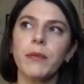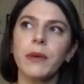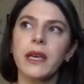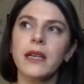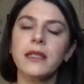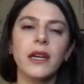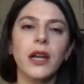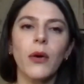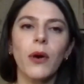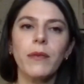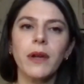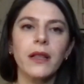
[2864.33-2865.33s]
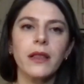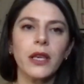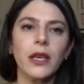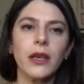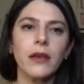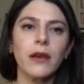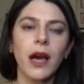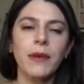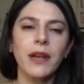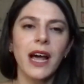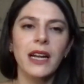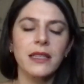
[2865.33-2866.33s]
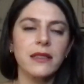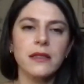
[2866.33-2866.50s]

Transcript: because I know I'm not a